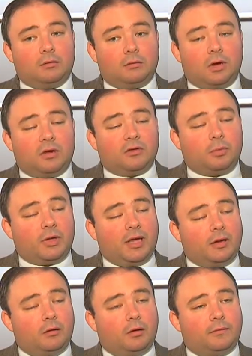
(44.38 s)
Warren's
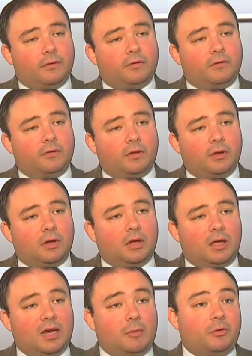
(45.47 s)
plan offers uh,
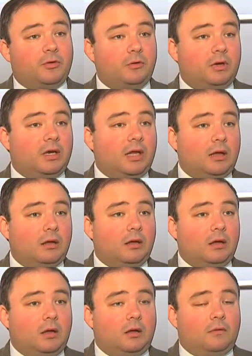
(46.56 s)
an opportunity
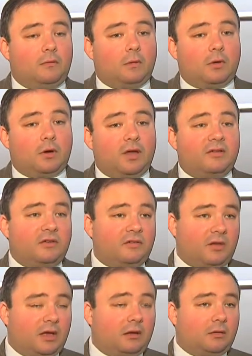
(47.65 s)
for
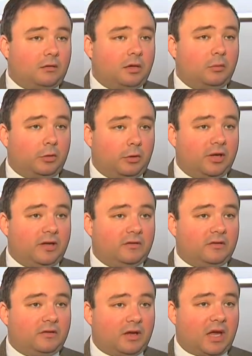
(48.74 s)
existing
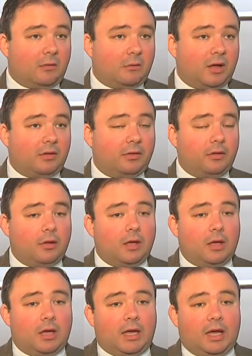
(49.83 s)
employees in the Commonwealth
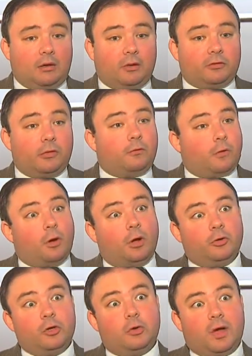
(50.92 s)
and also for
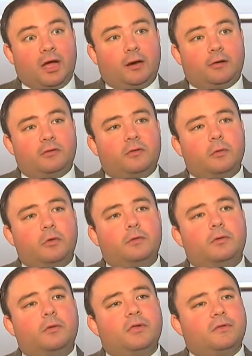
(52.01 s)
all new hires to
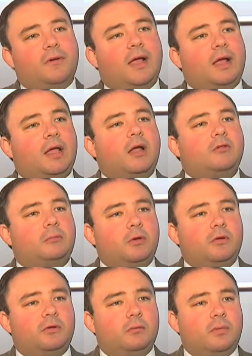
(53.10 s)
move to a defined
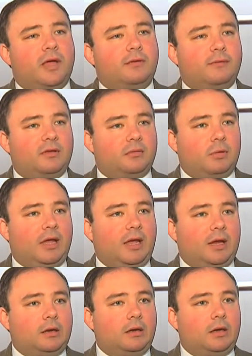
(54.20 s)
contribution benefits
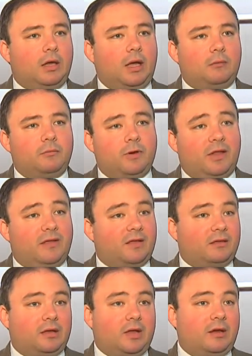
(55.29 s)
plan. Um, really,
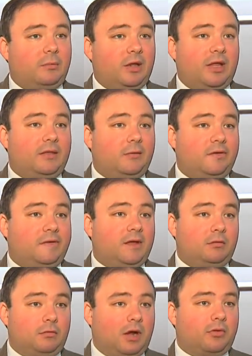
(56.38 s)
that's the kind of plan that we
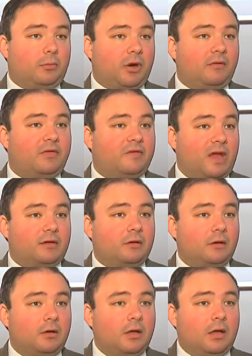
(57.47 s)
see throughout the private
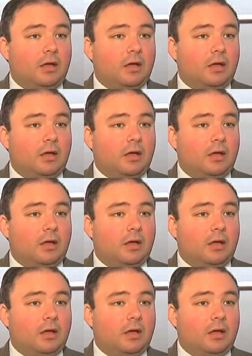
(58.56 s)
sector.